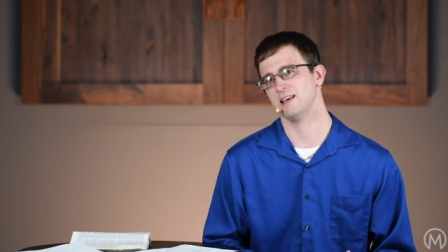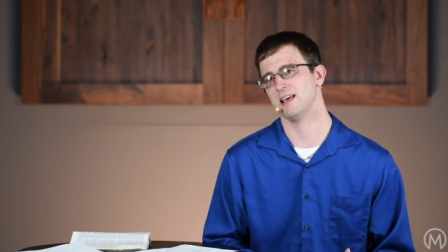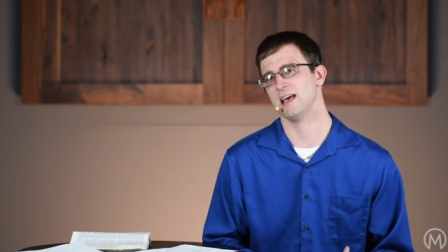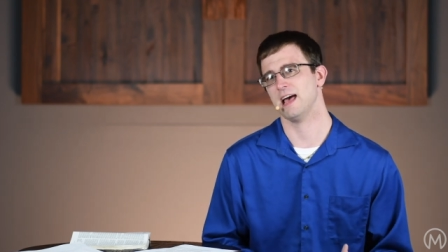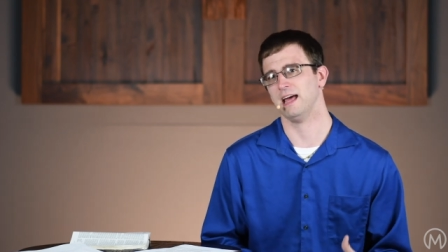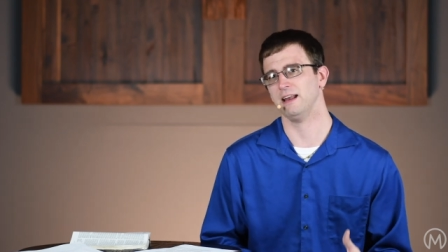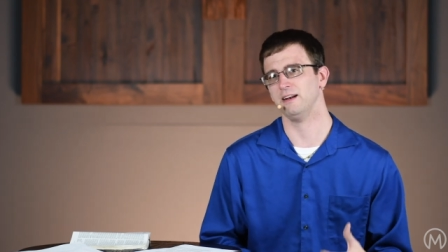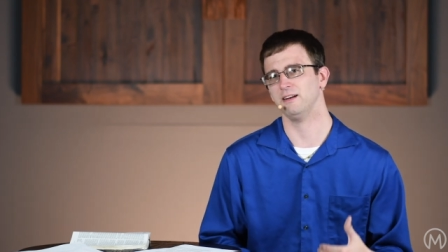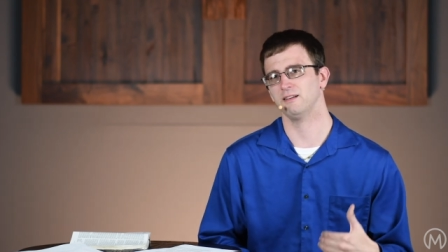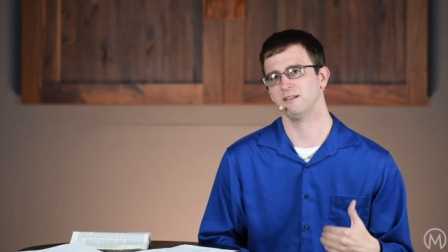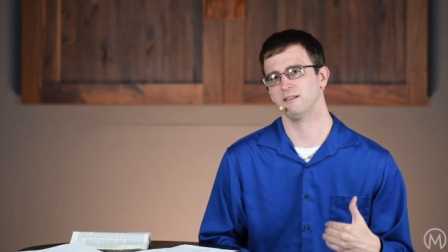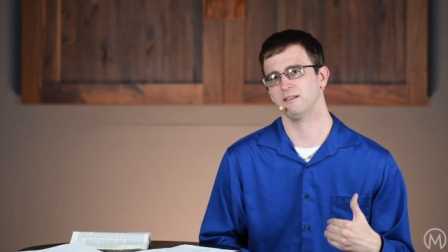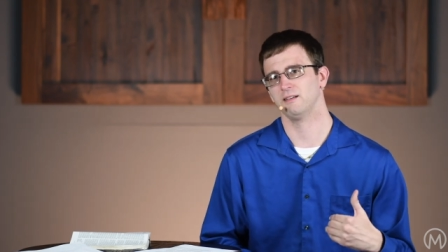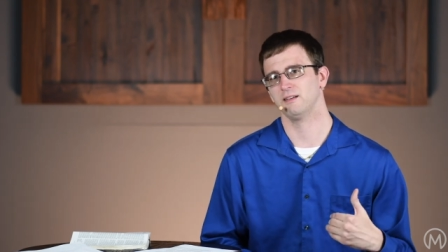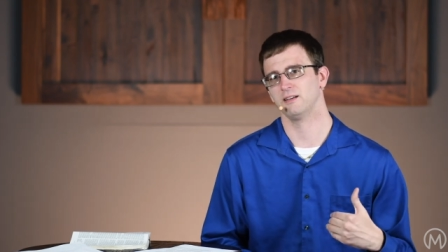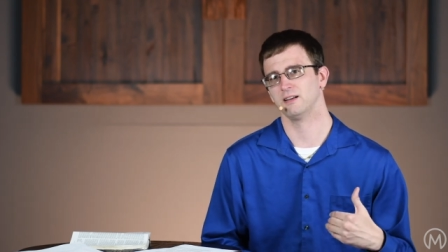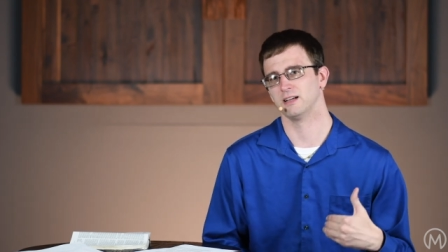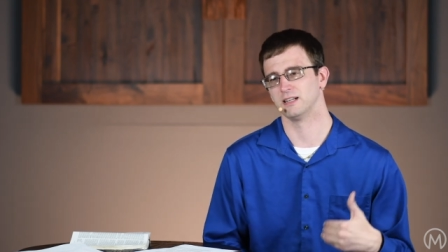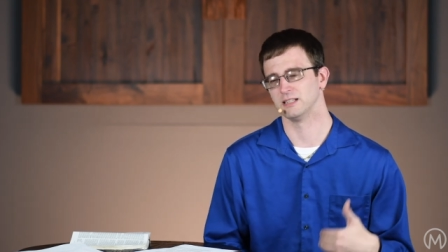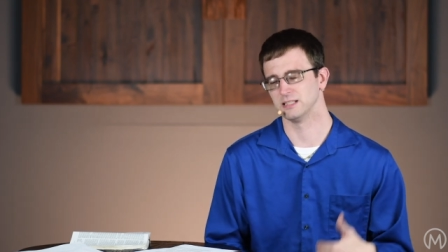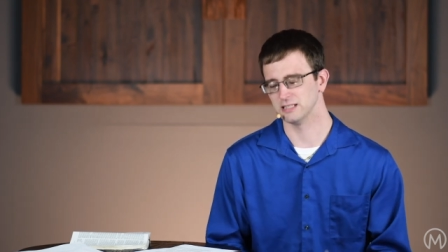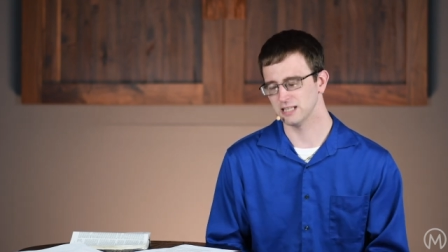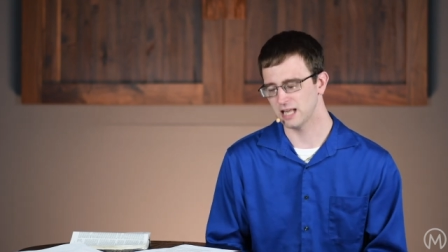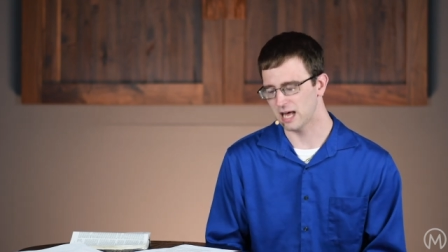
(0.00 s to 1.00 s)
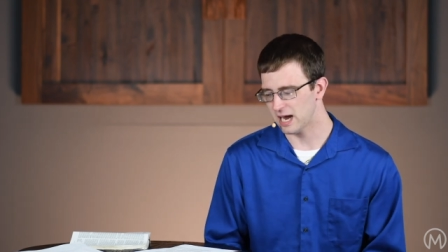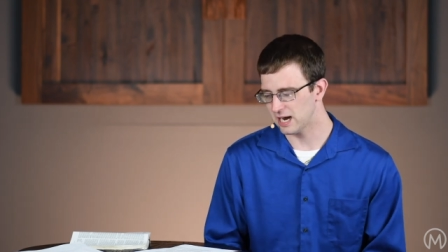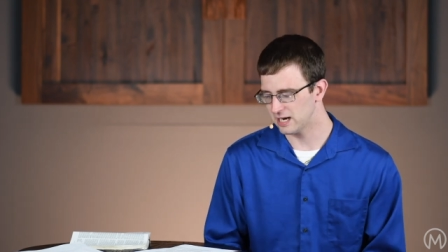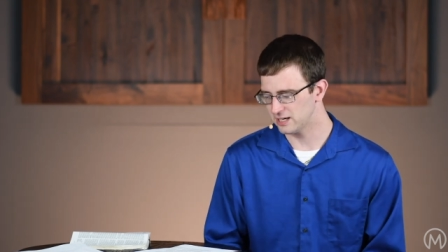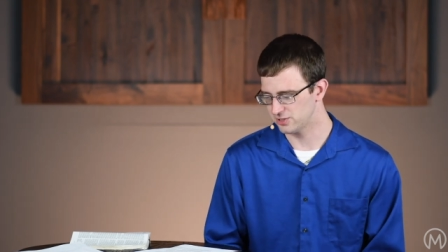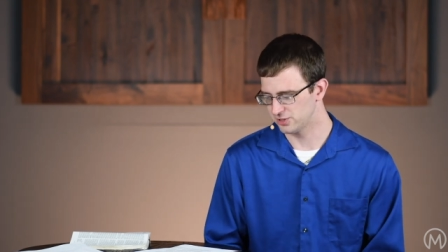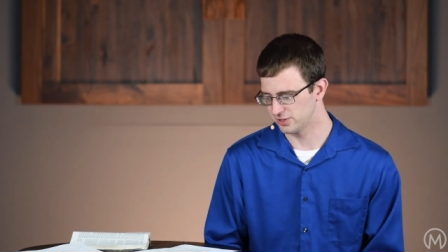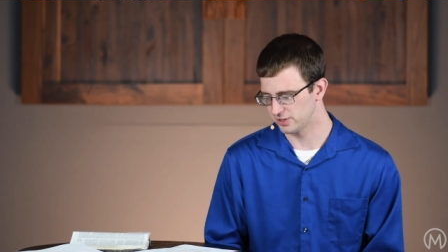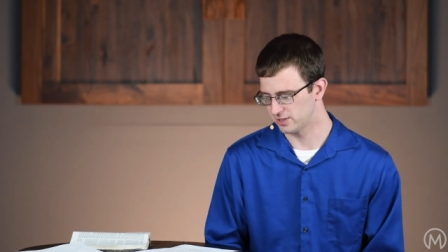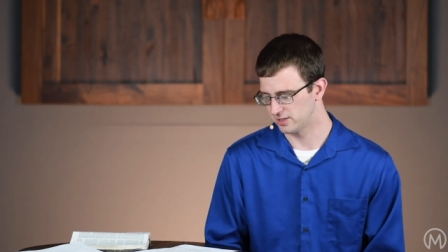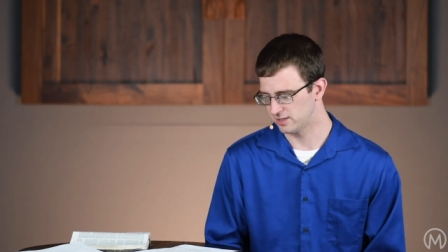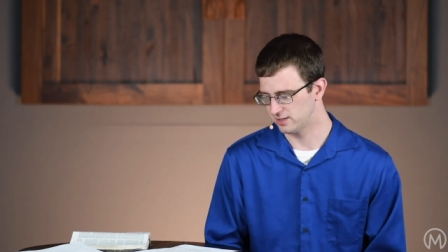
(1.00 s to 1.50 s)
yet,
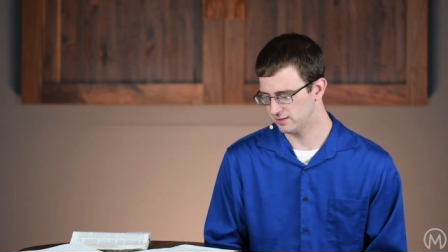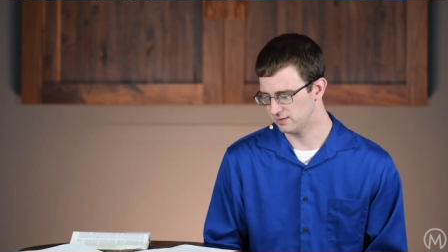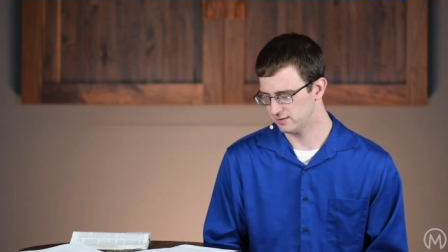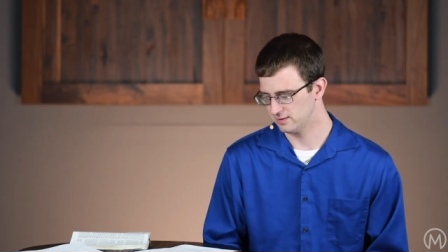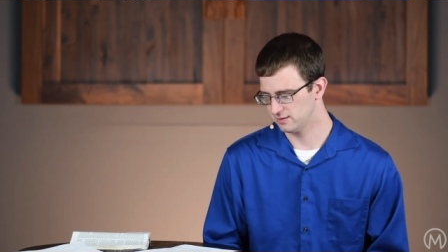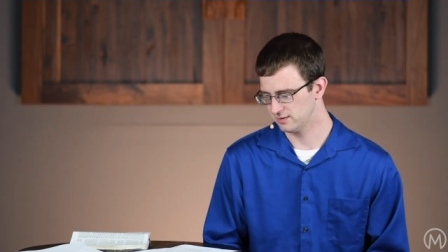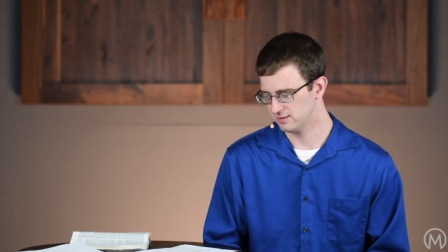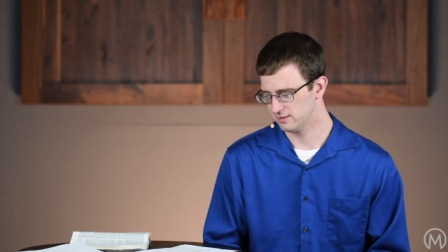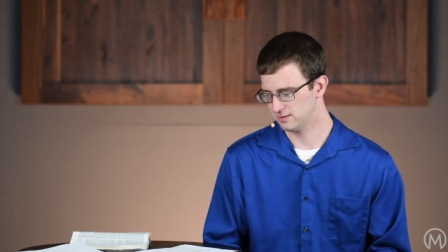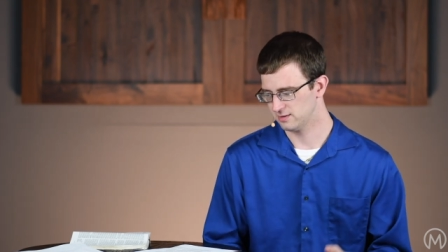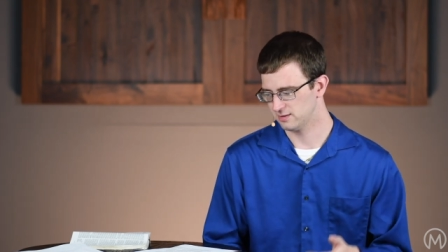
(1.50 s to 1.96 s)
Elijah